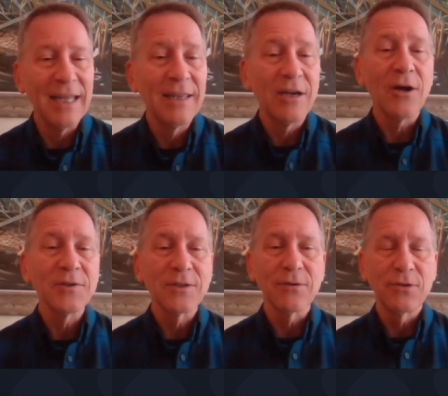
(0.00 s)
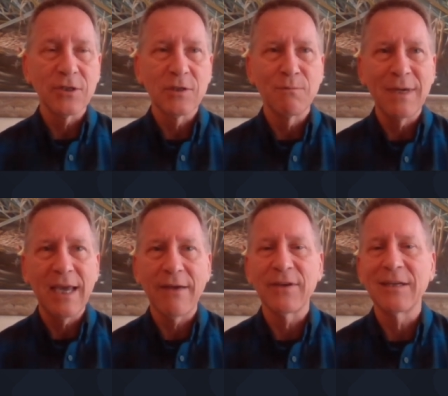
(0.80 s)
And then also just
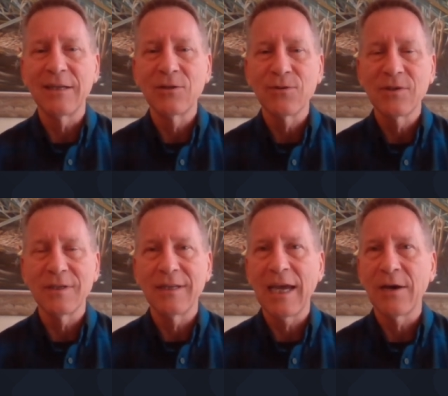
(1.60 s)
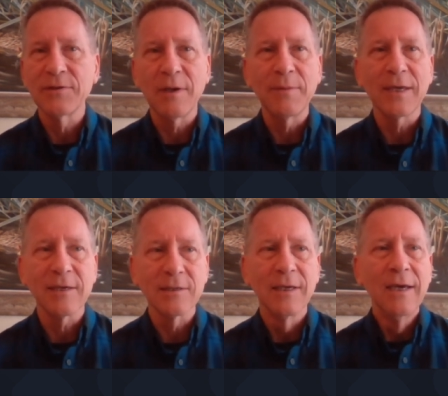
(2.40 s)
me having an interest in how
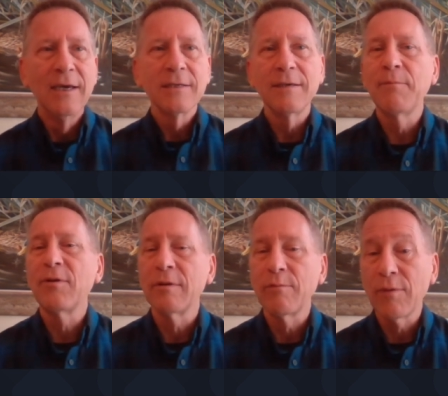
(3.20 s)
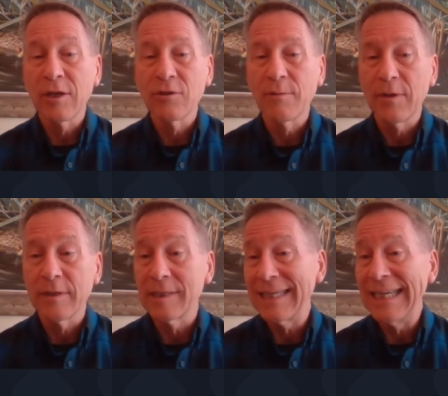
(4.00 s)
something as simple and
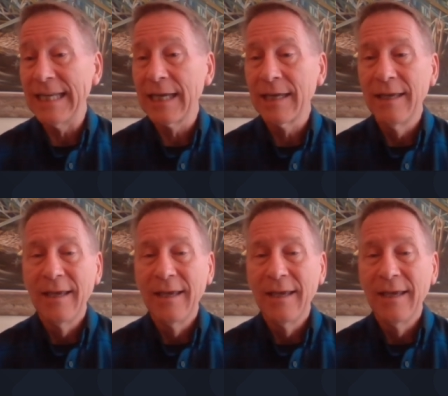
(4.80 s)
pleasurable as eating